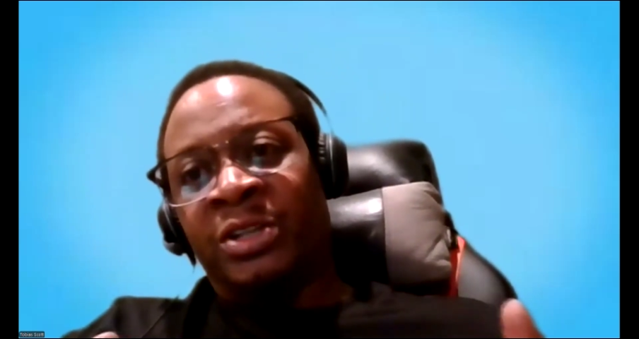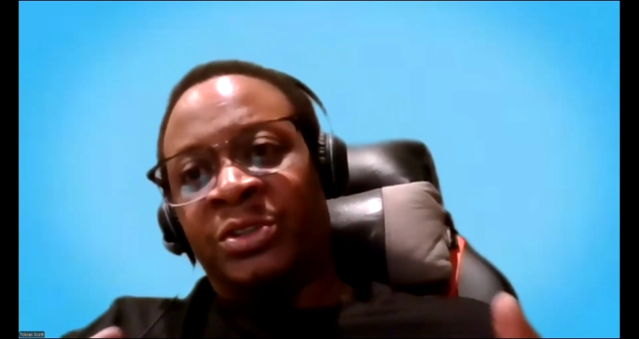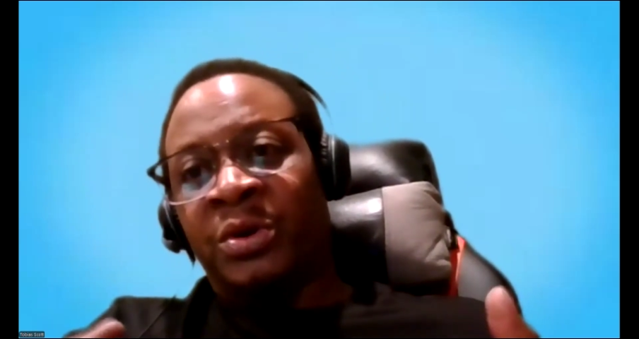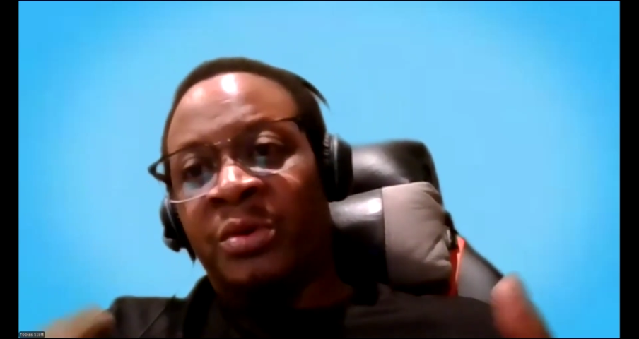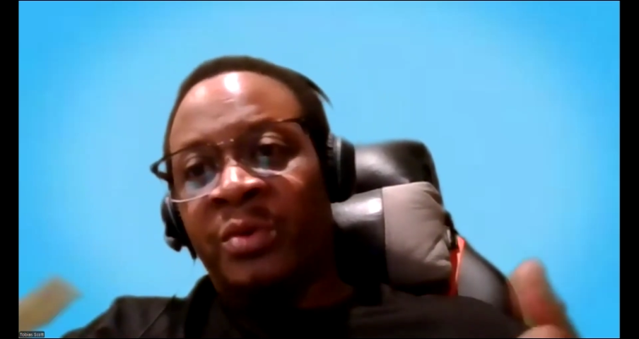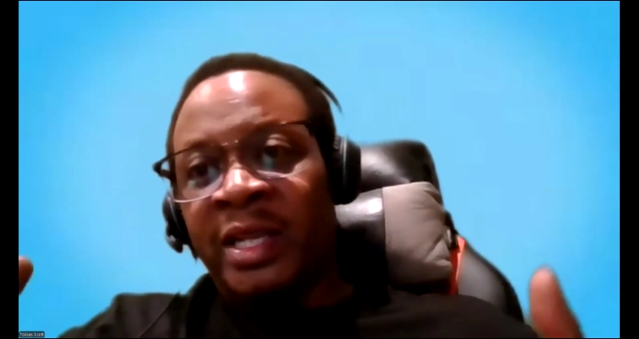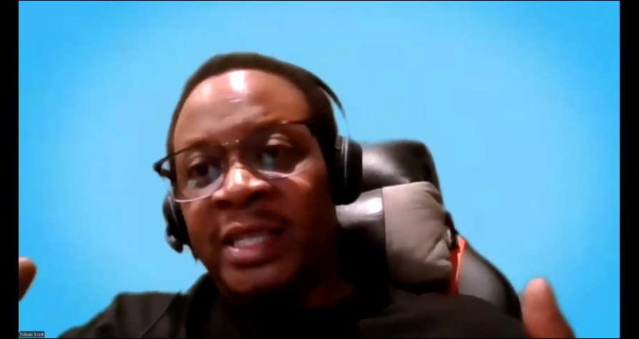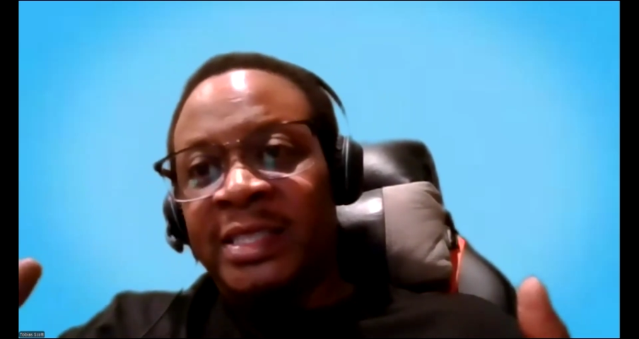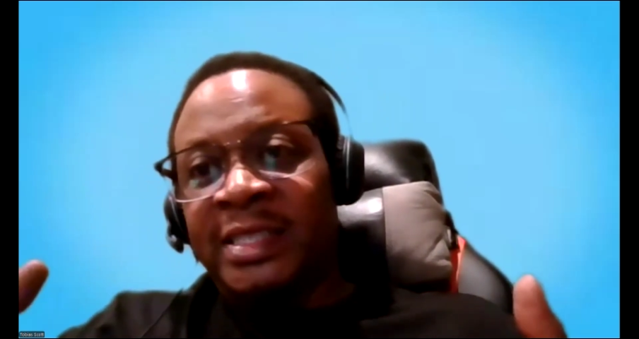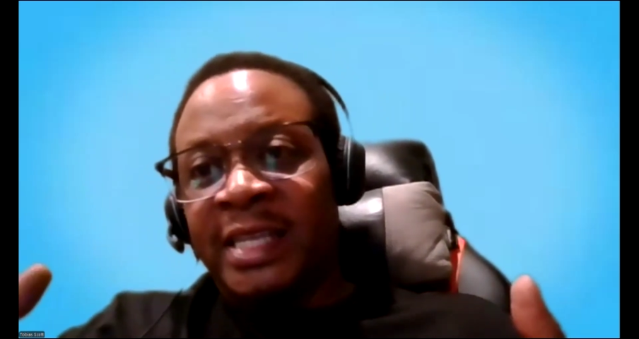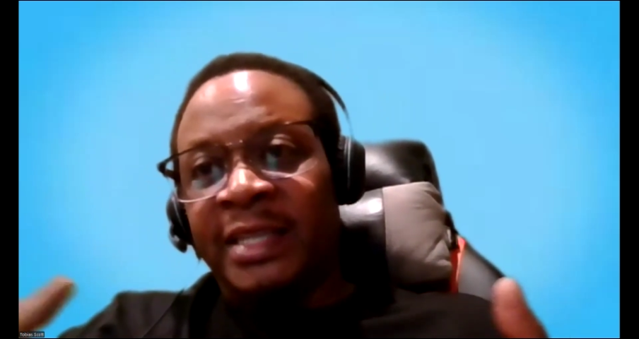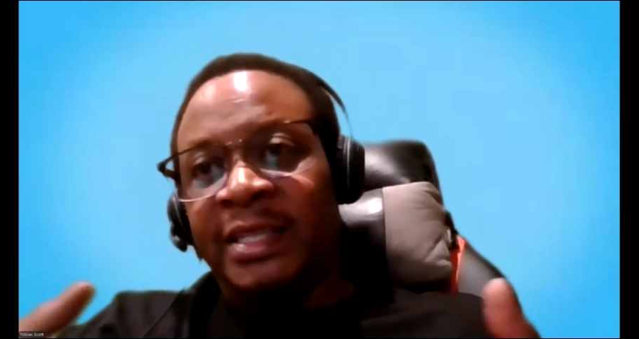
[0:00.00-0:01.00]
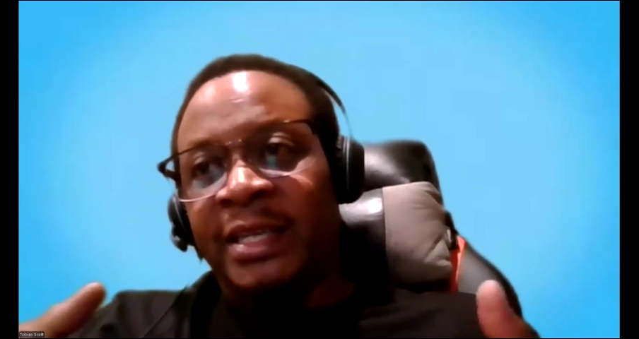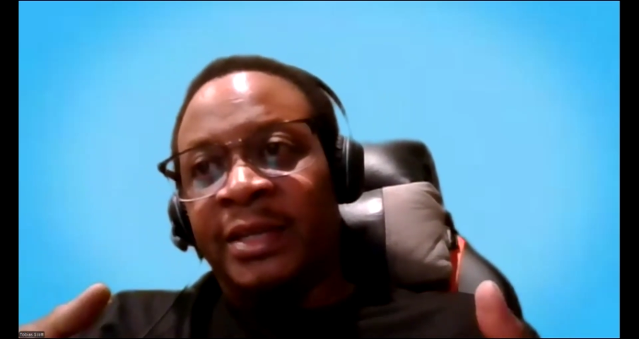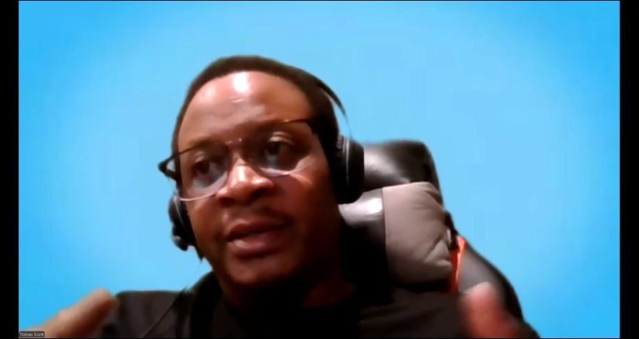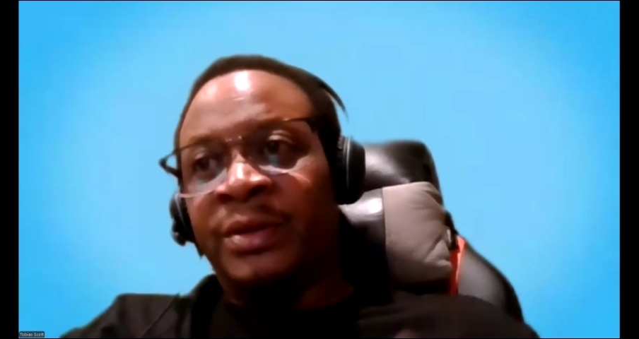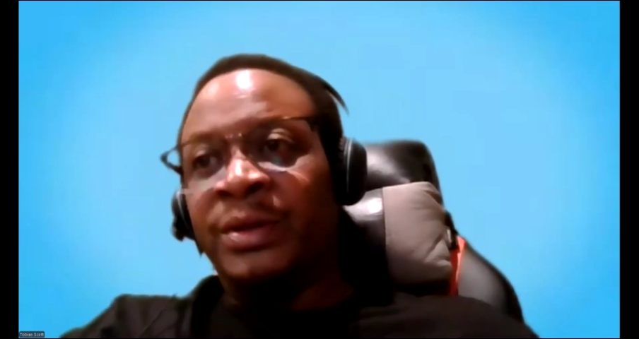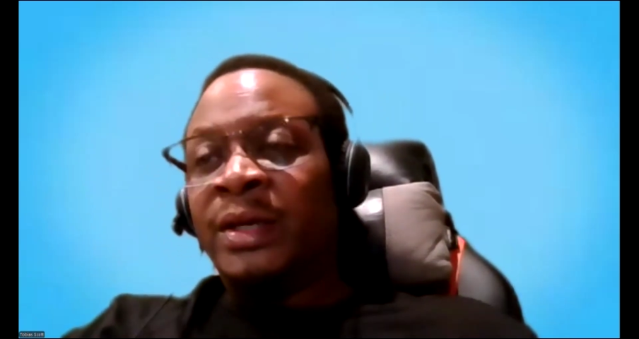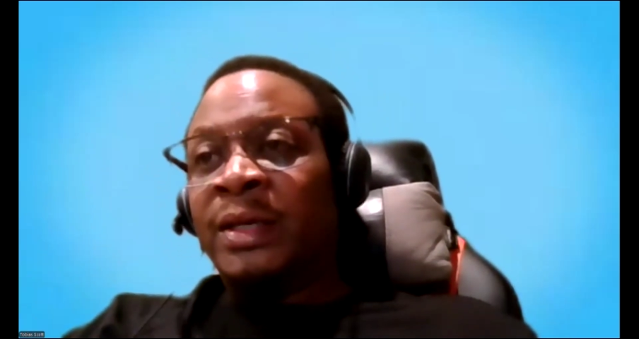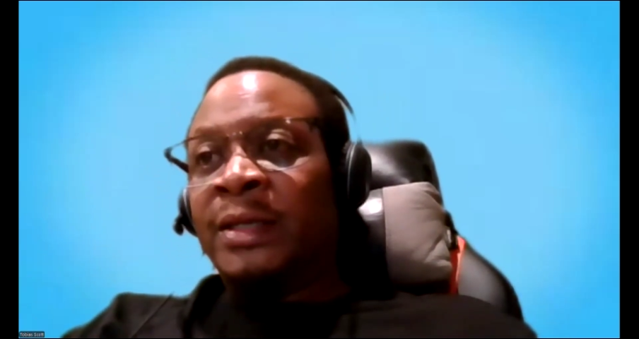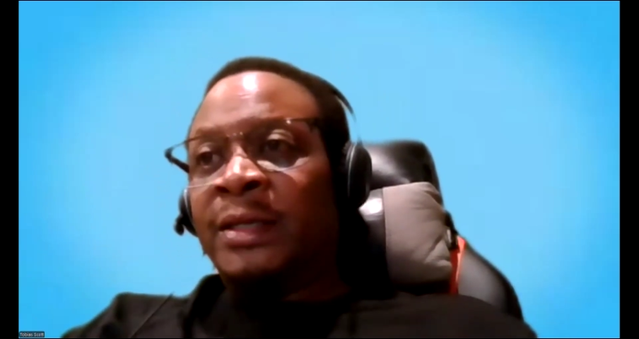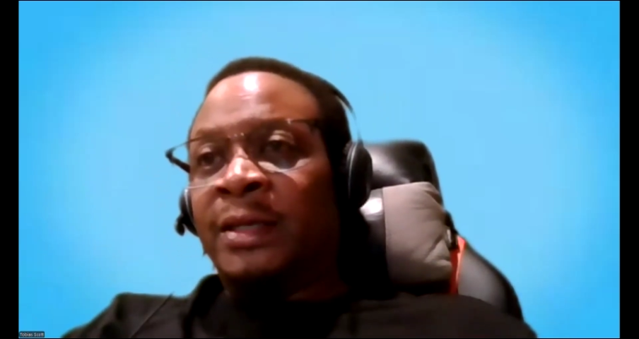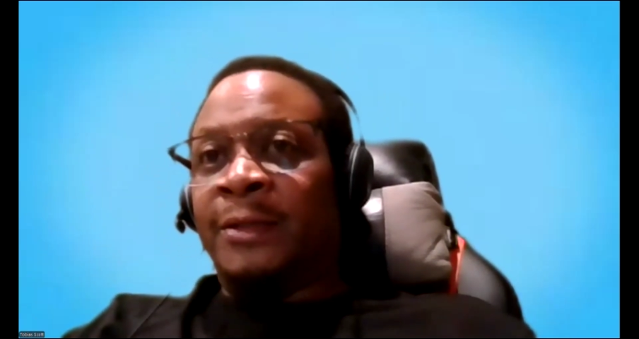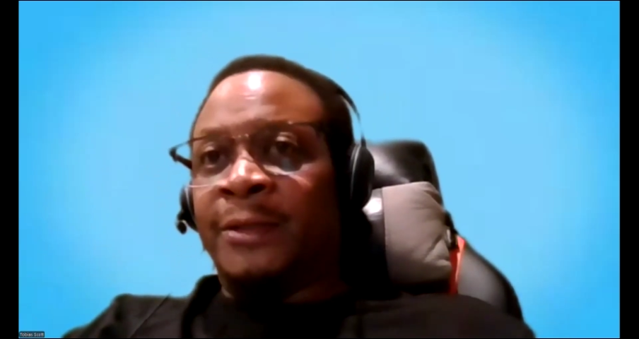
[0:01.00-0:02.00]
to do a real estate deal
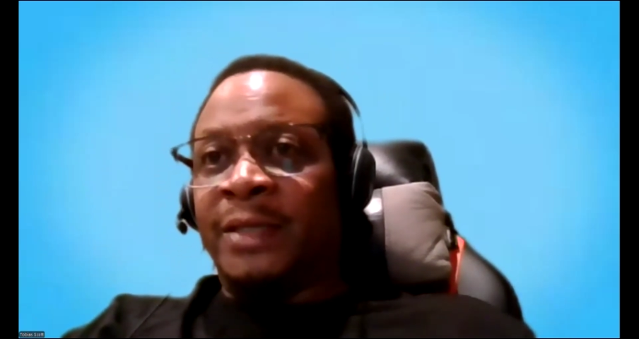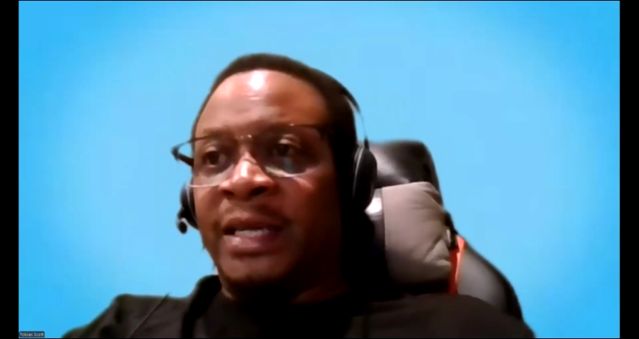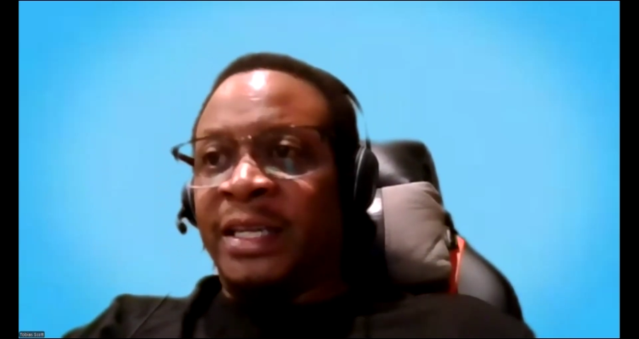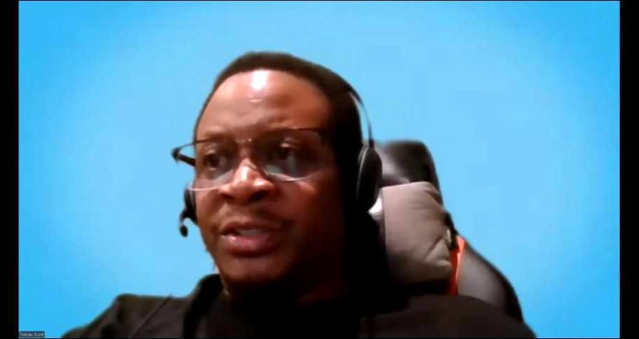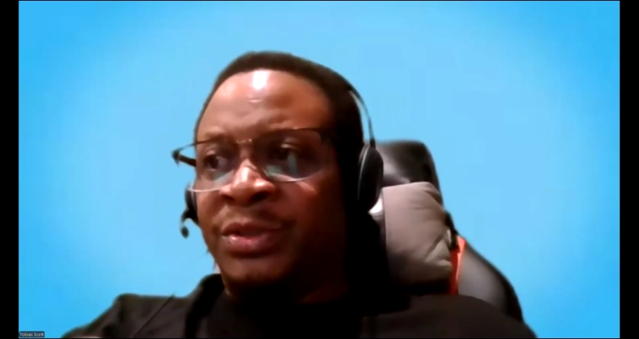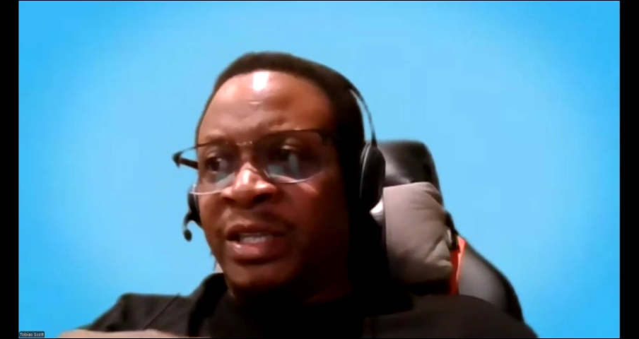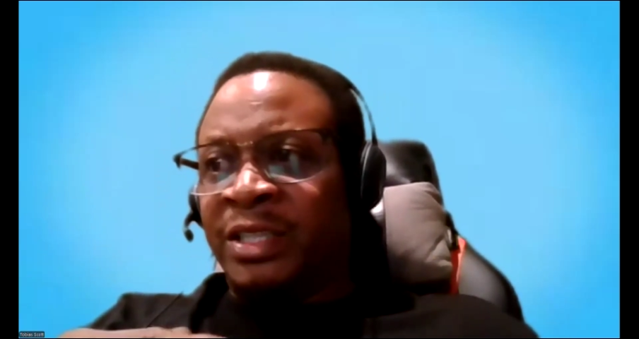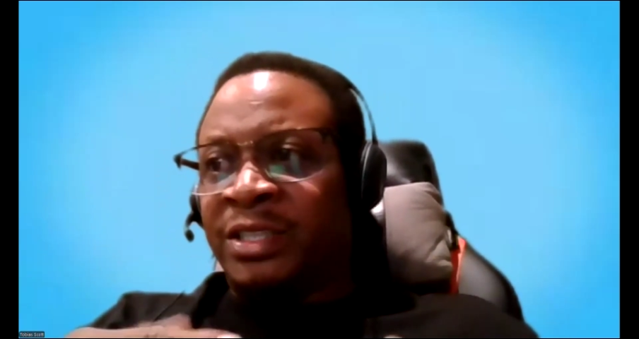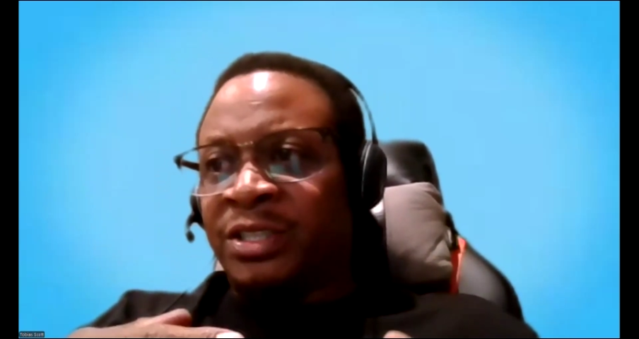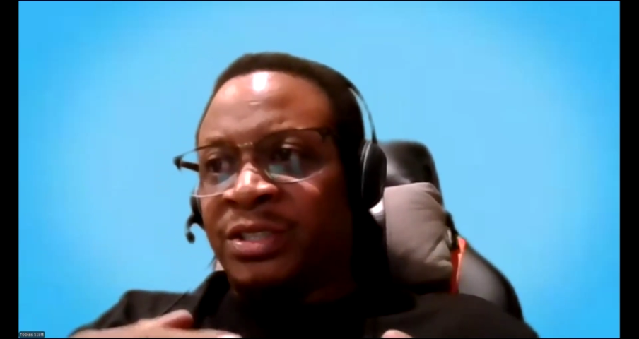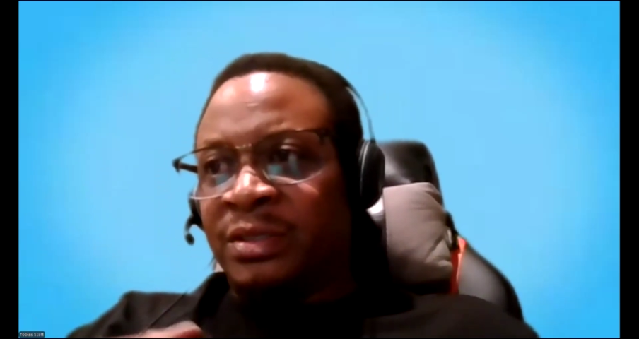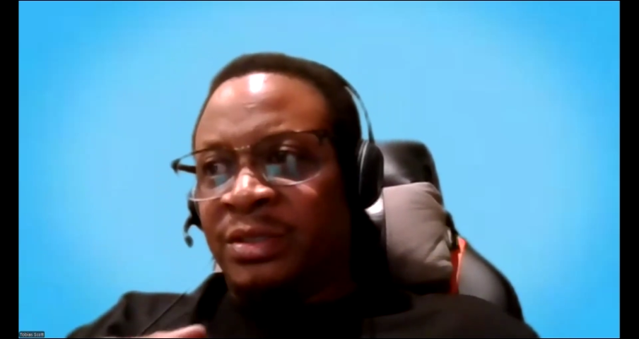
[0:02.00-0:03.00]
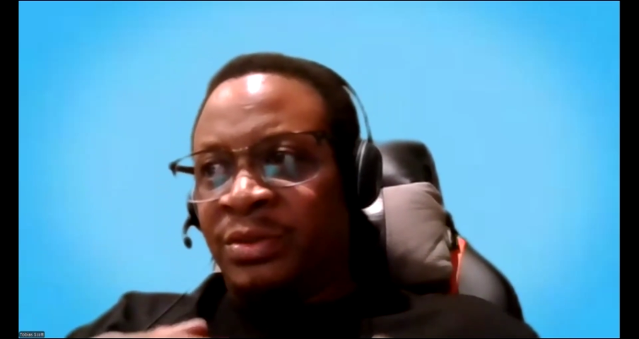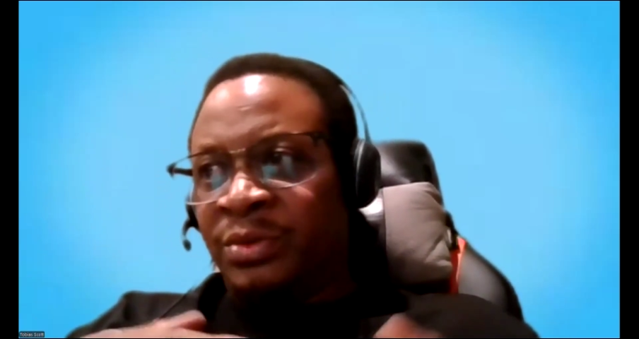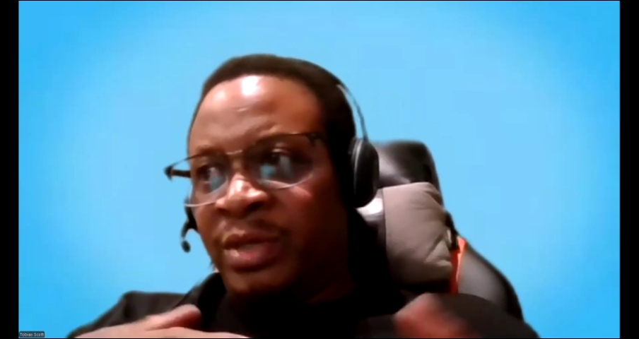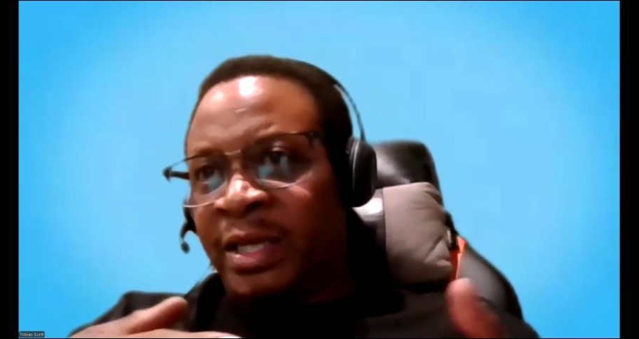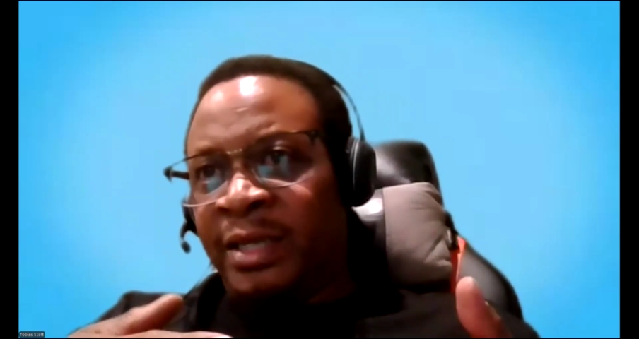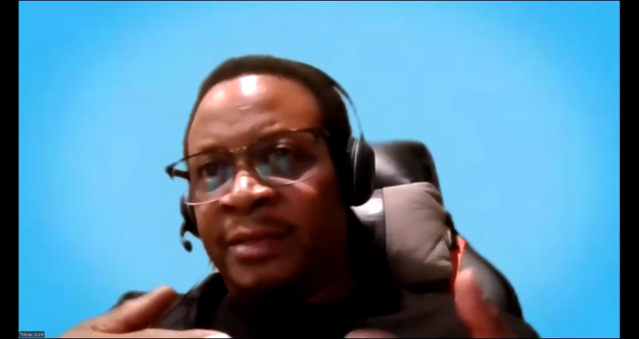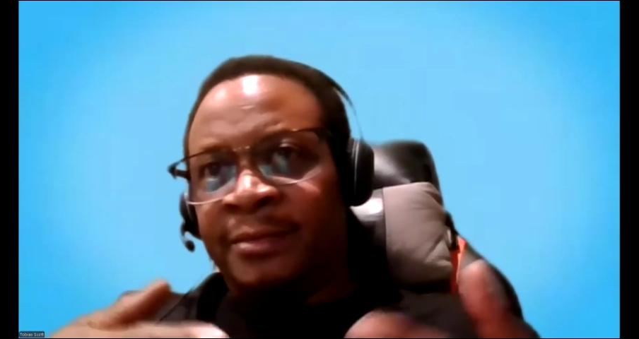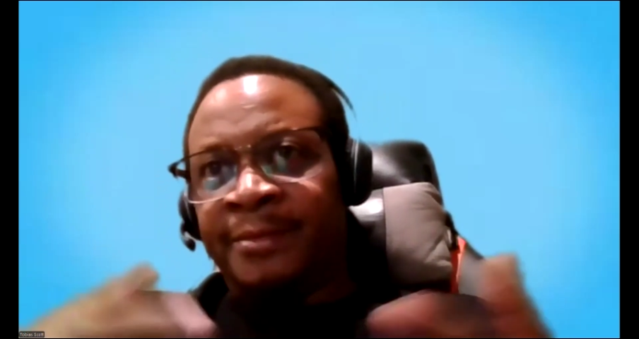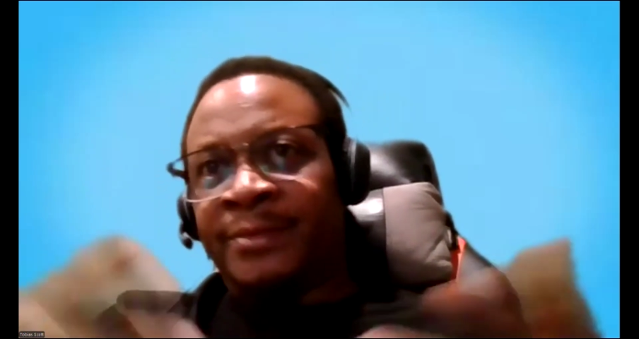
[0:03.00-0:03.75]
and you need